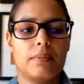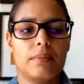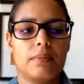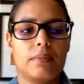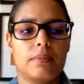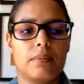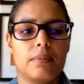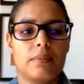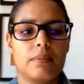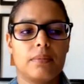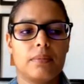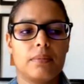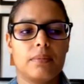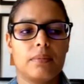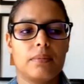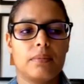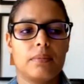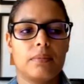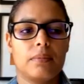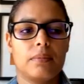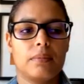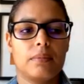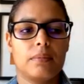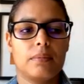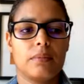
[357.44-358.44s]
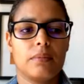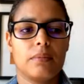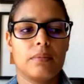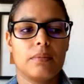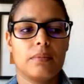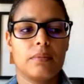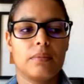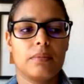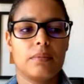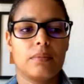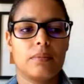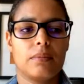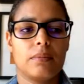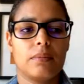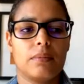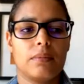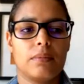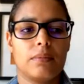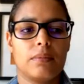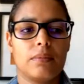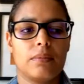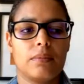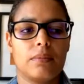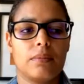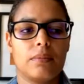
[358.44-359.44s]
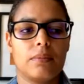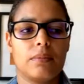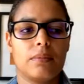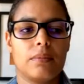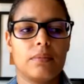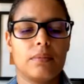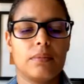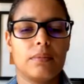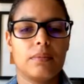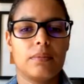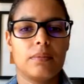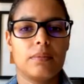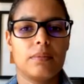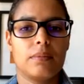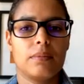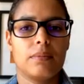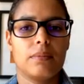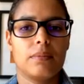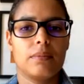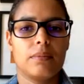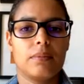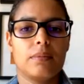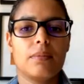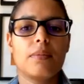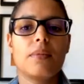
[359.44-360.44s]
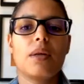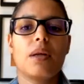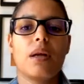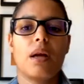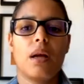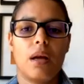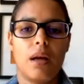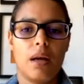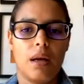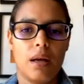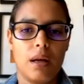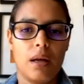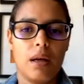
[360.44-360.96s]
[no speech]